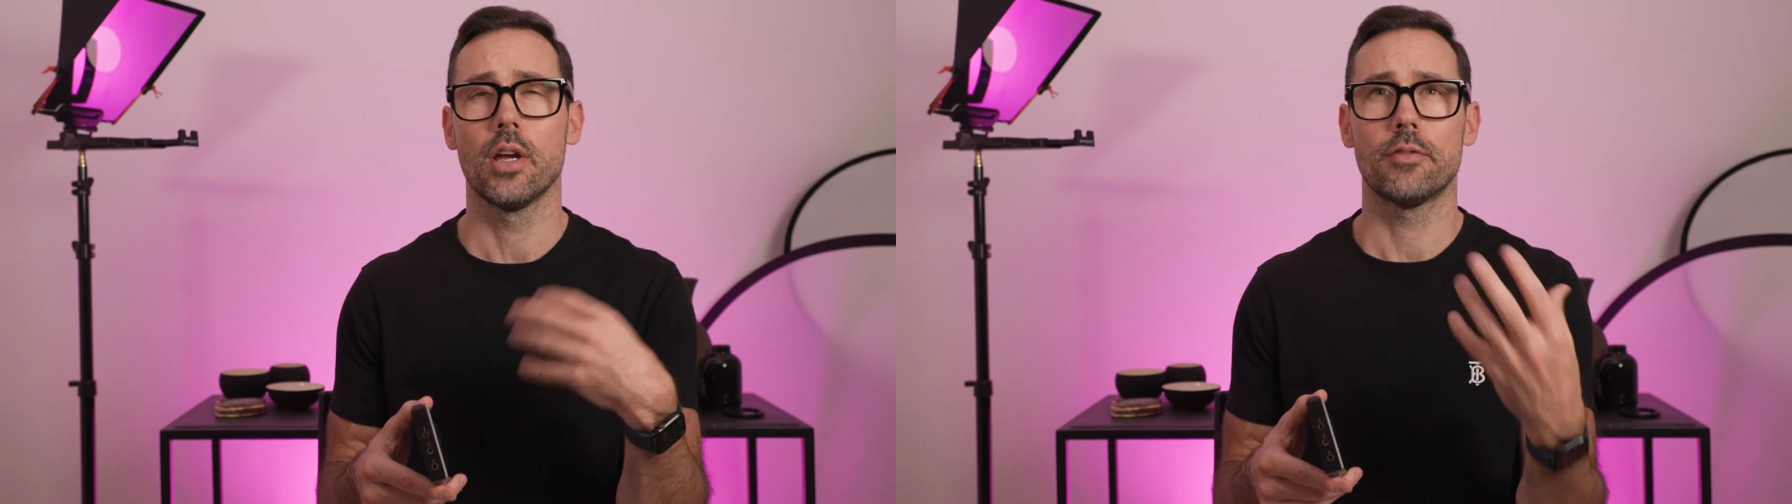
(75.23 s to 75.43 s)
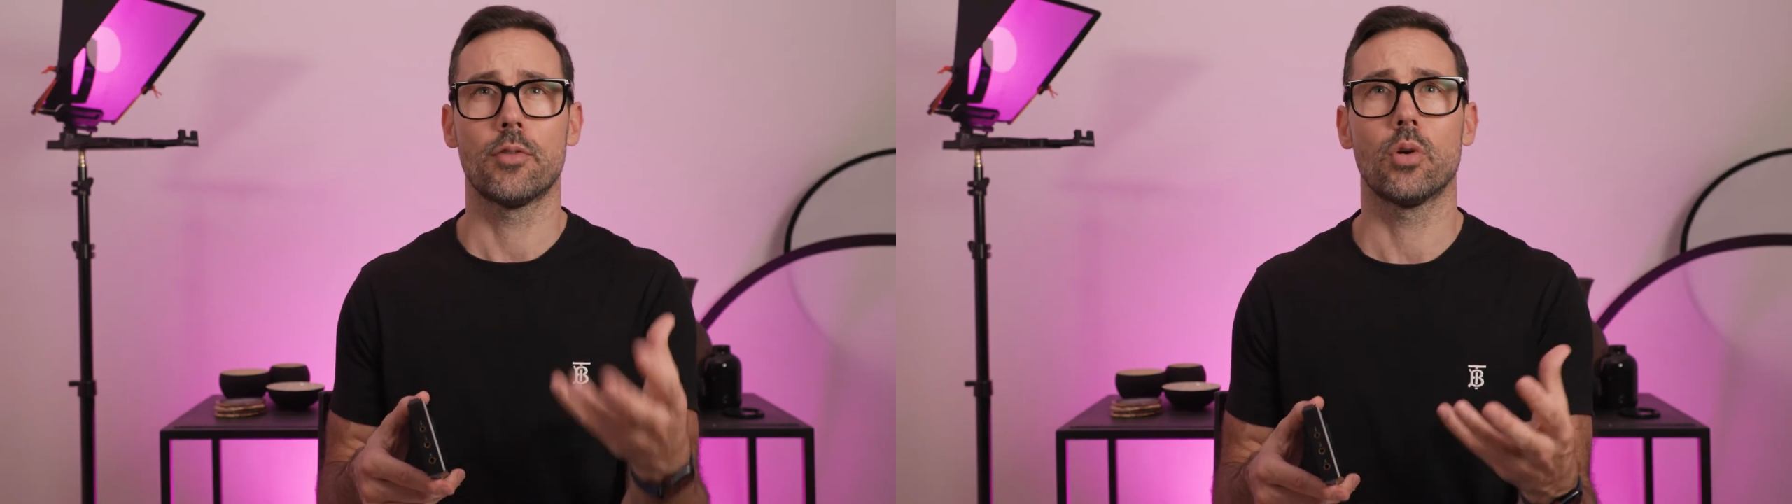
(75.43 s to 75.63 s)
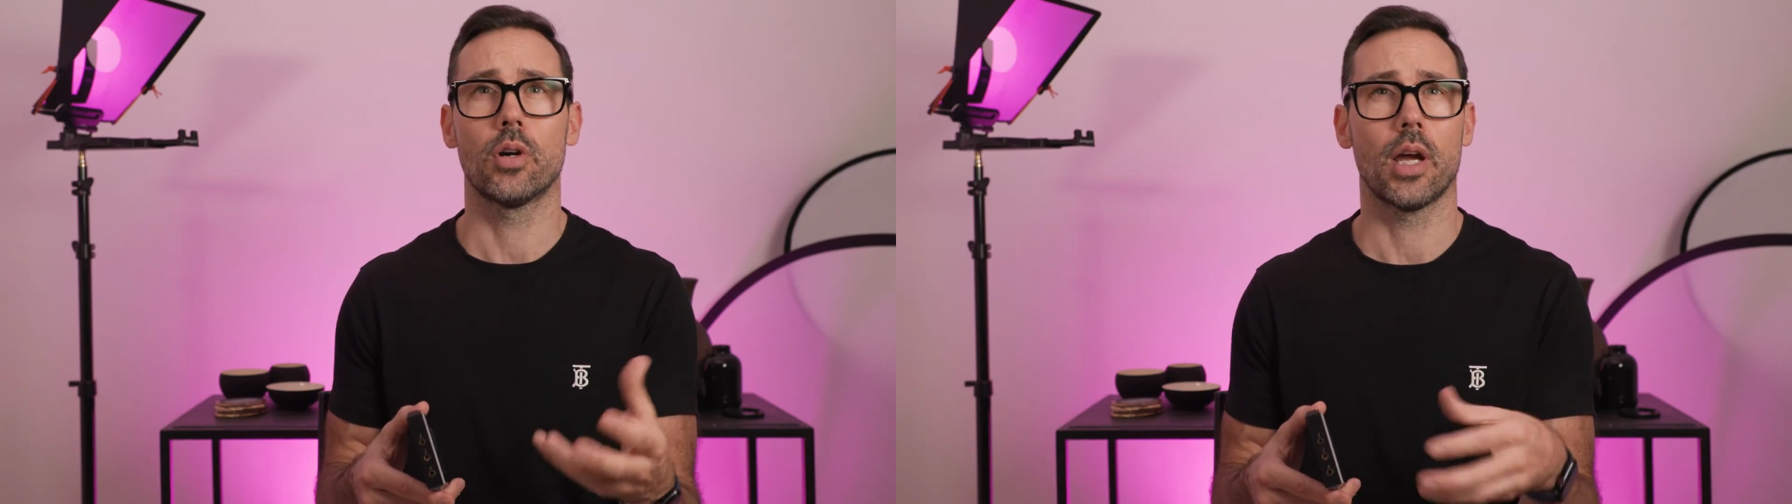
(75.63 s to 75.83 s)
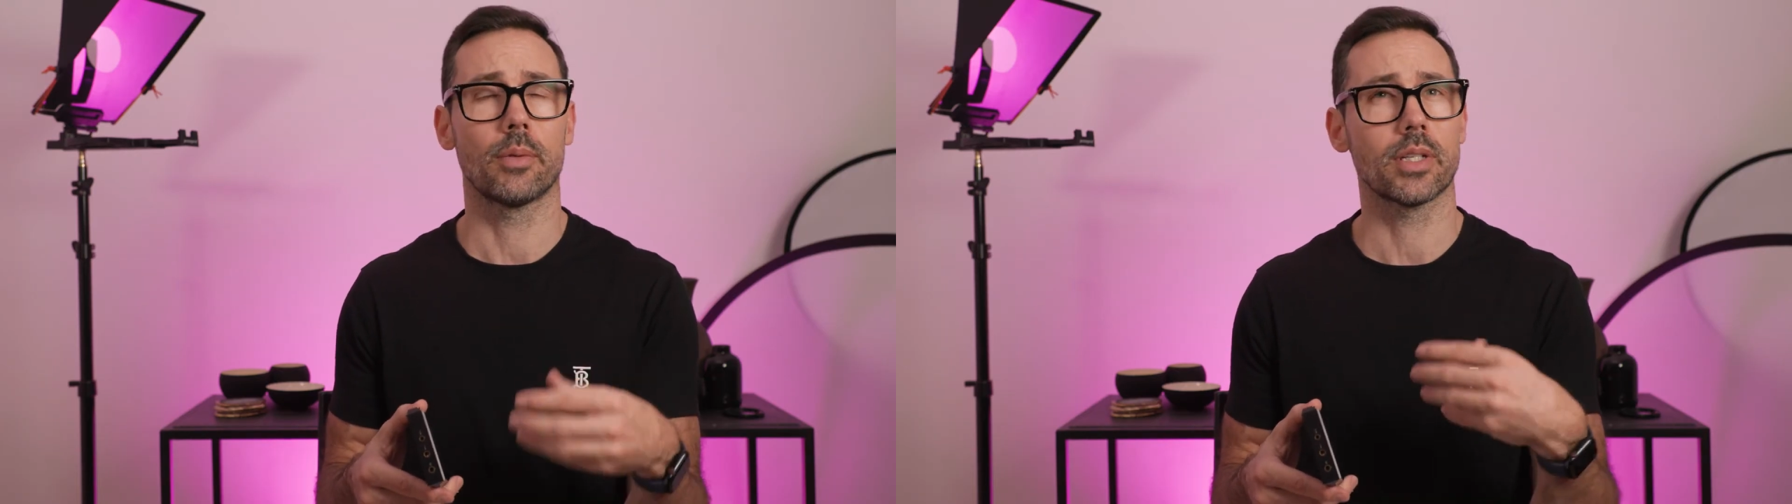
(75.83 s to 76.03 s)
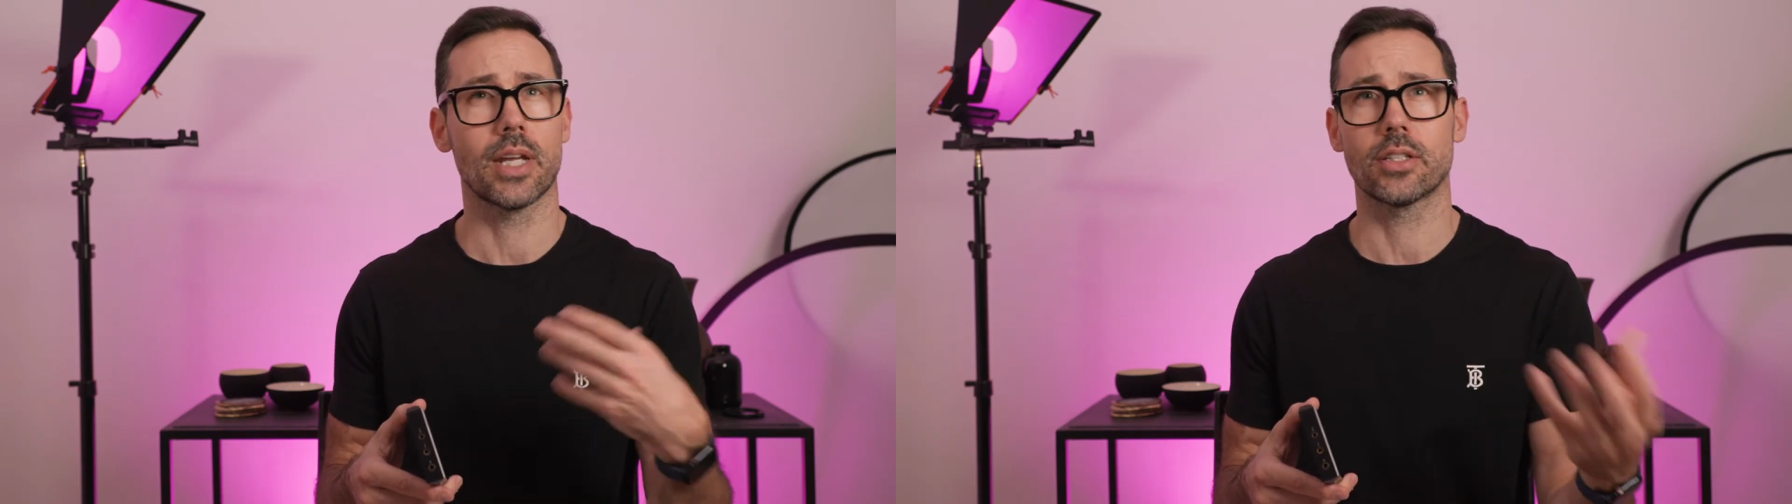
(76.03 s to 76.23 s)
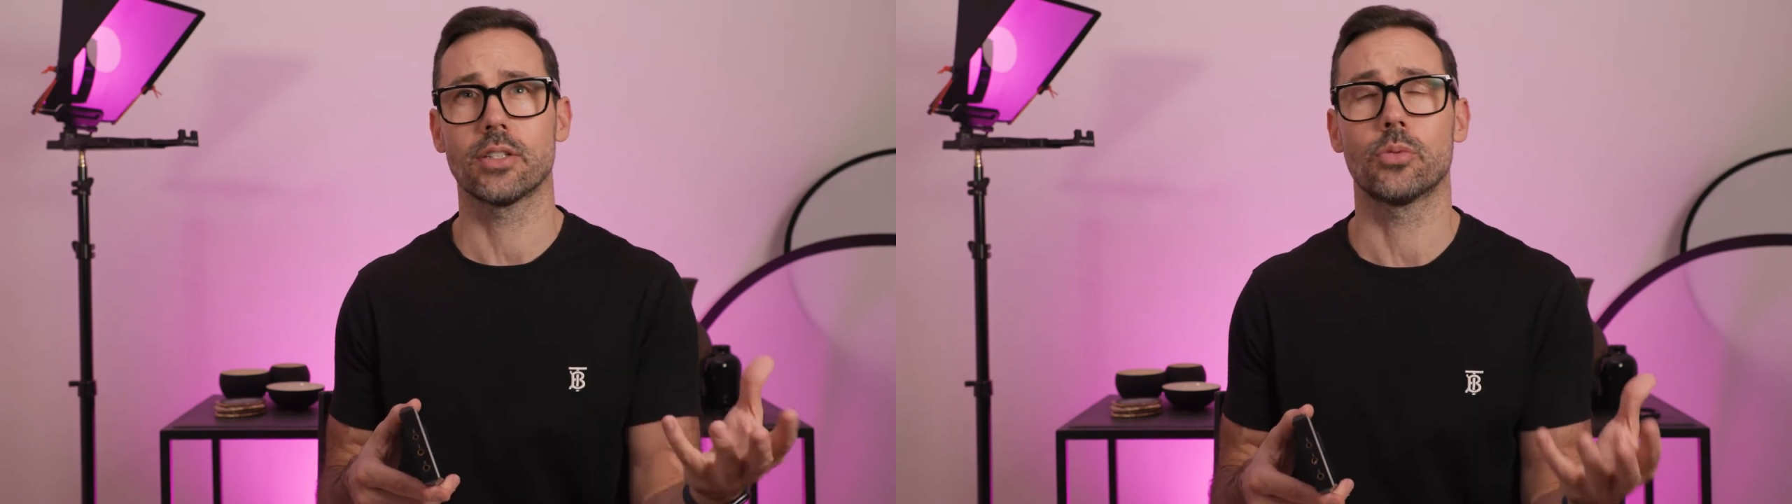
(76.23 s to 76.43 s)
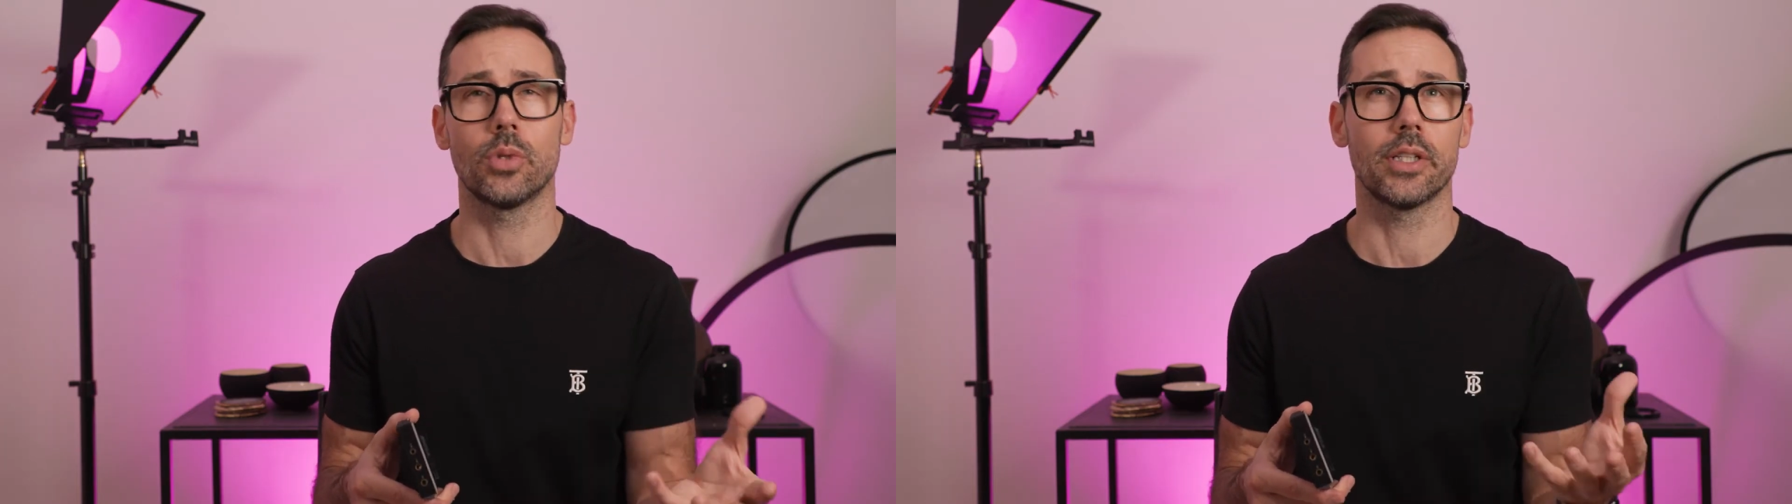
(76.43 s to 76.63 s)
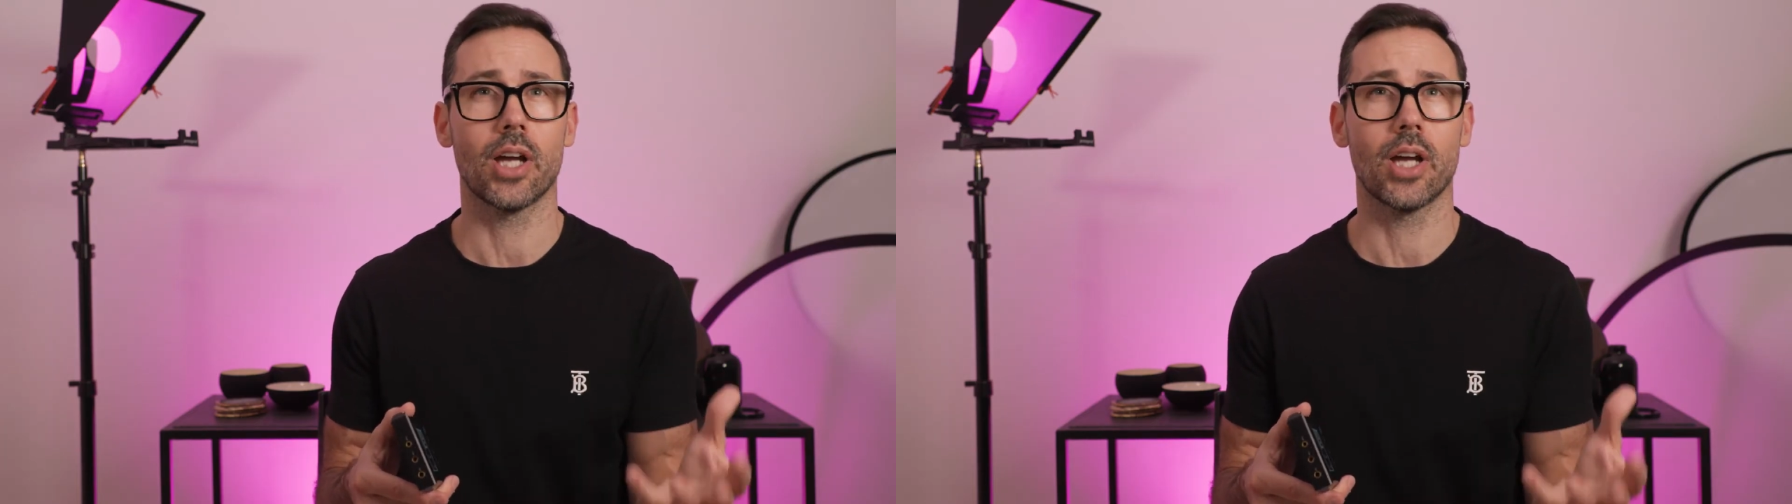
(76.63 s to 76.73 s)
for connecting to really